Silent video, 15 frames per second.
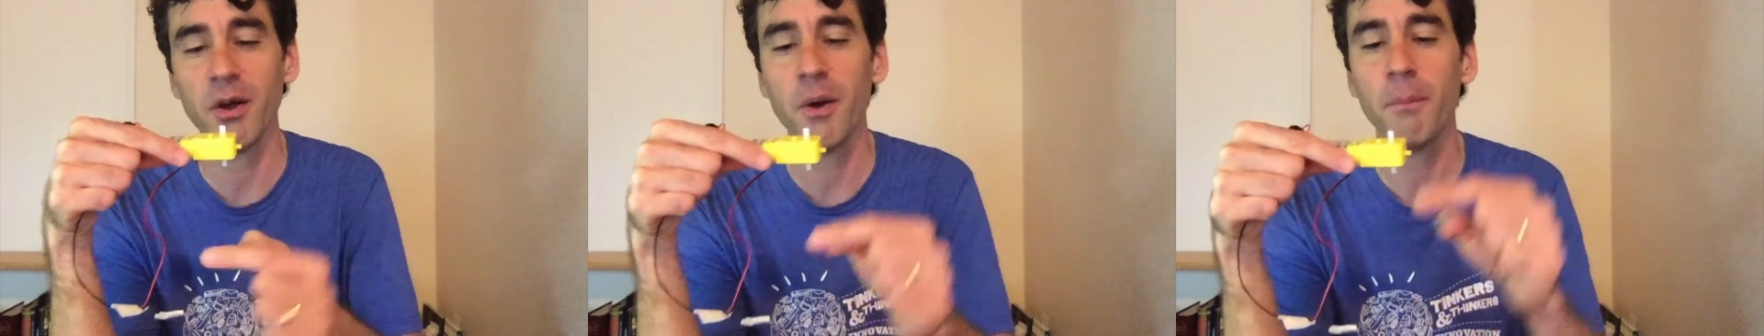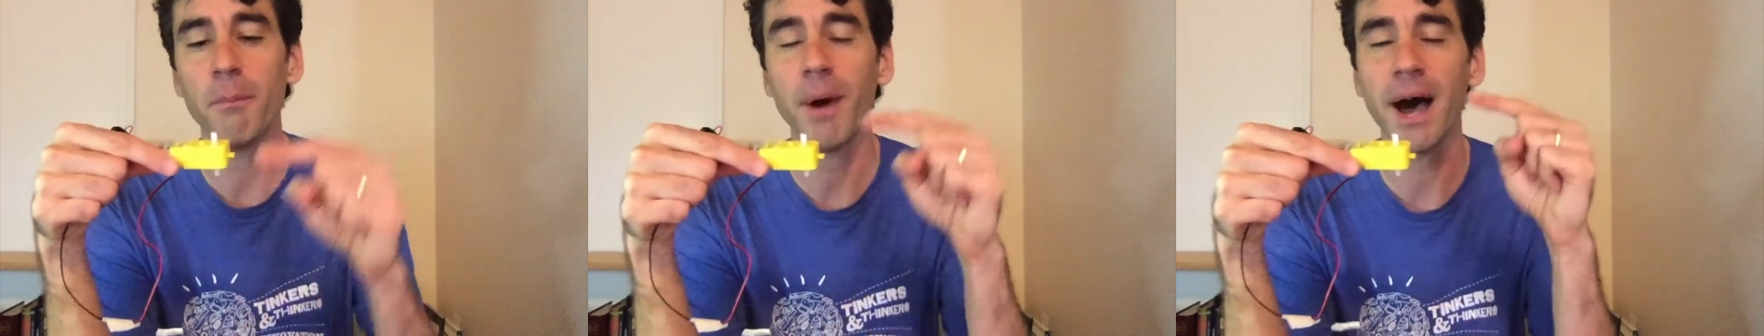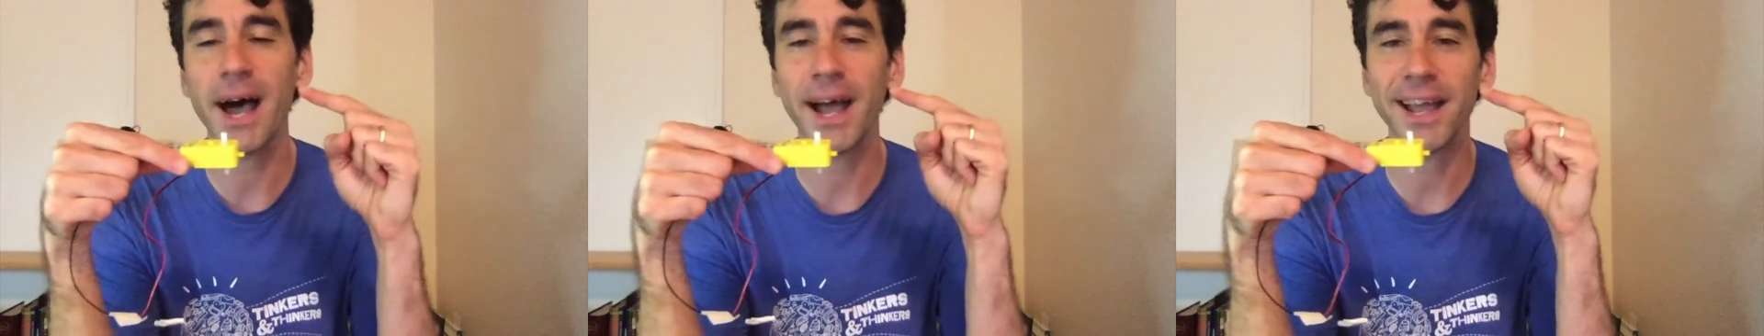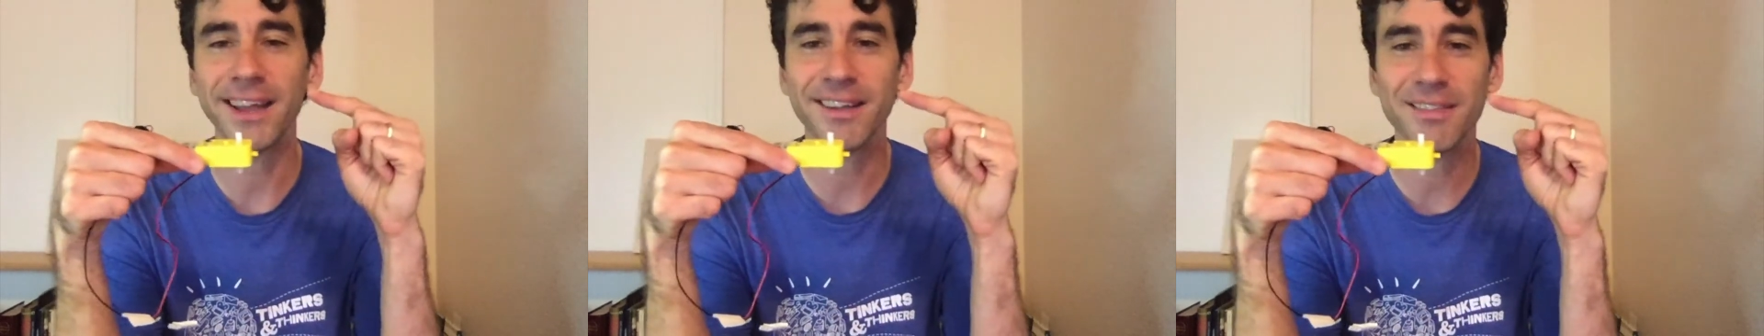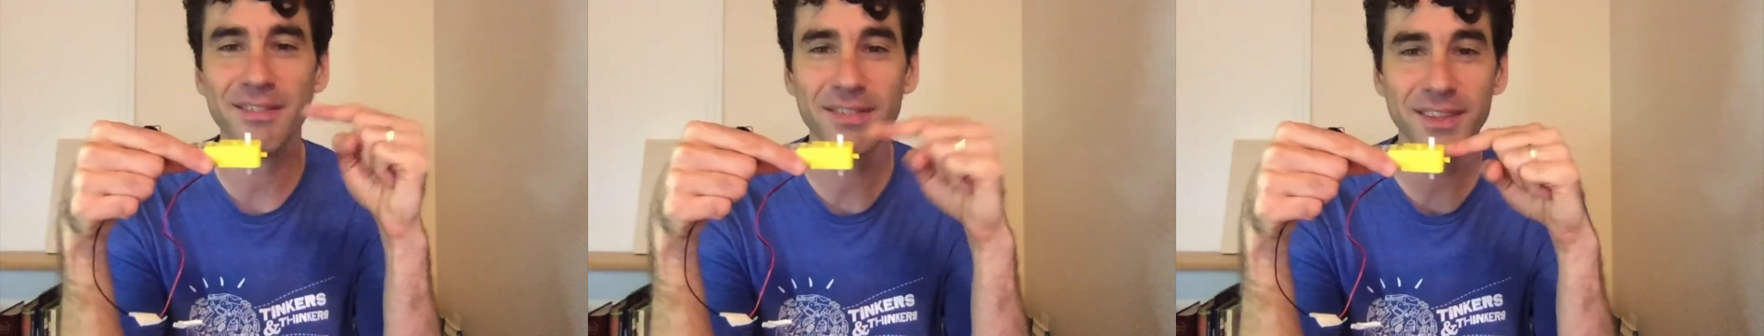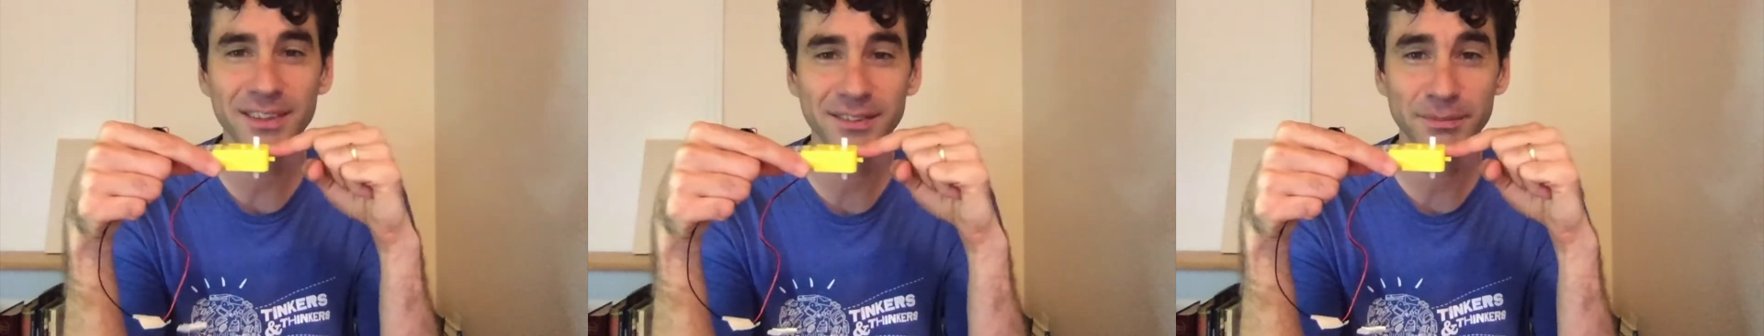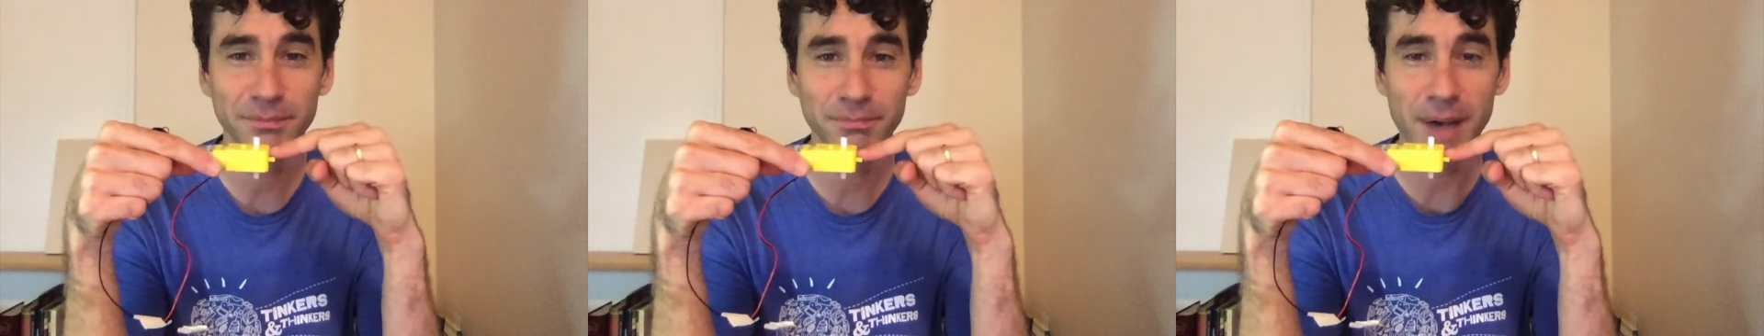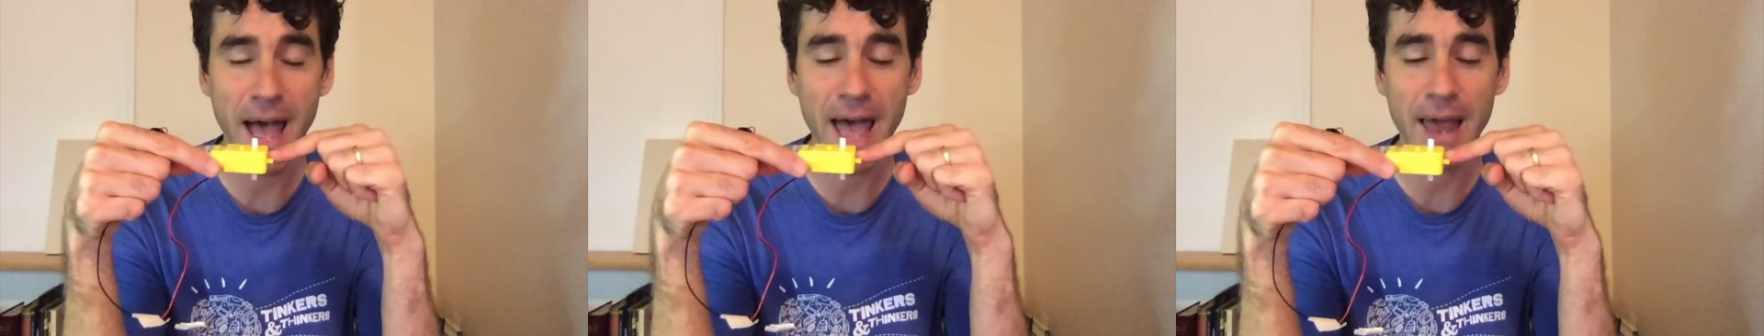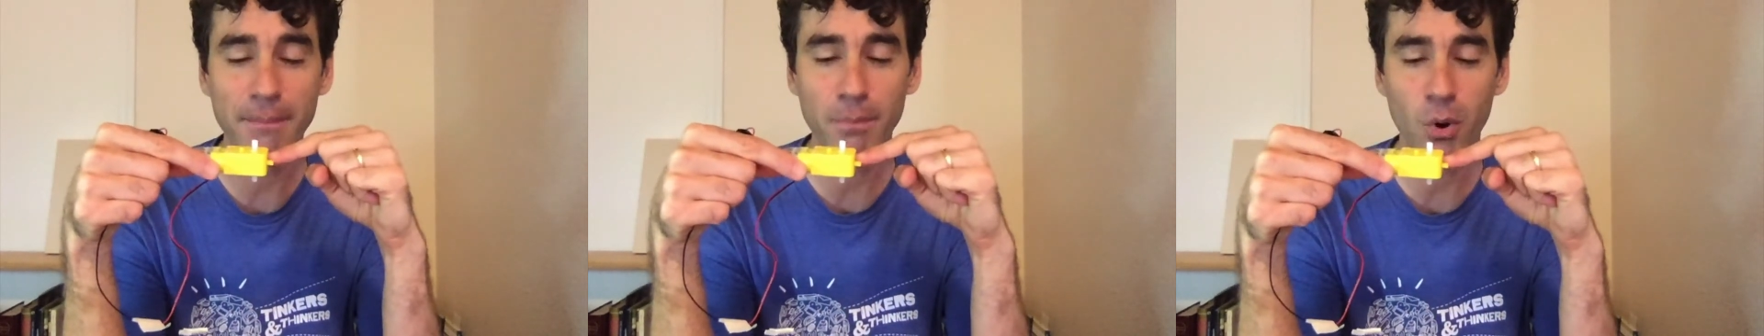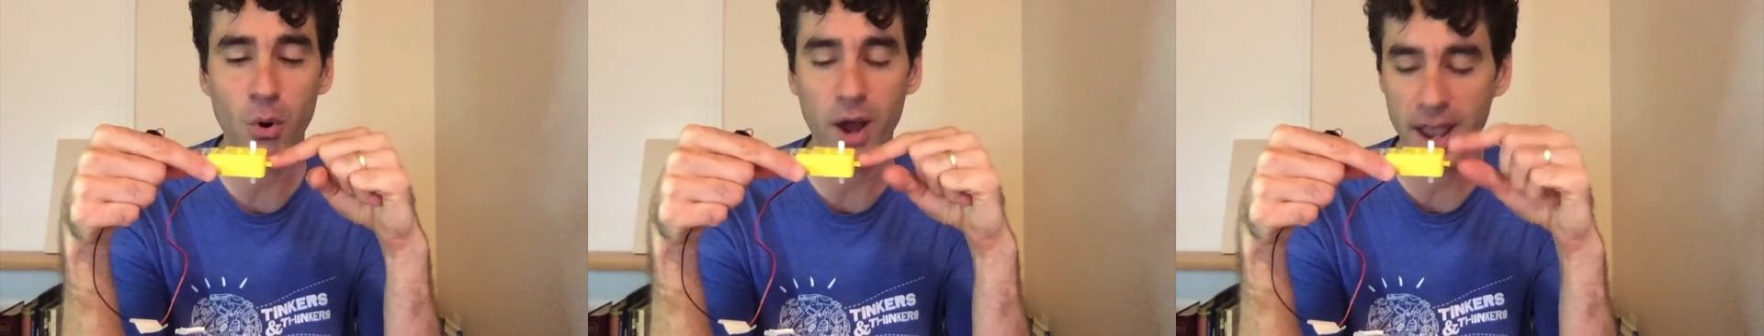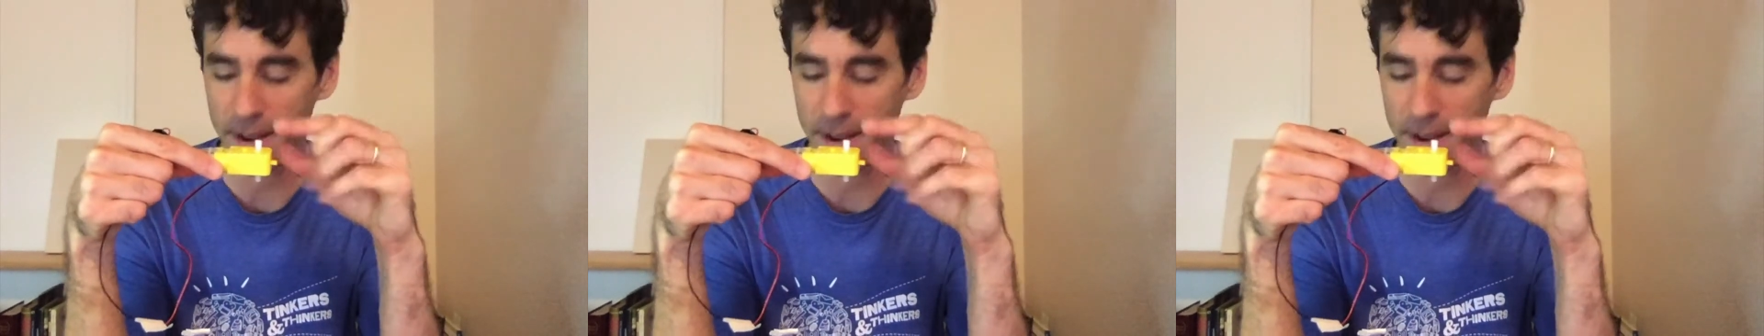by this bad boy.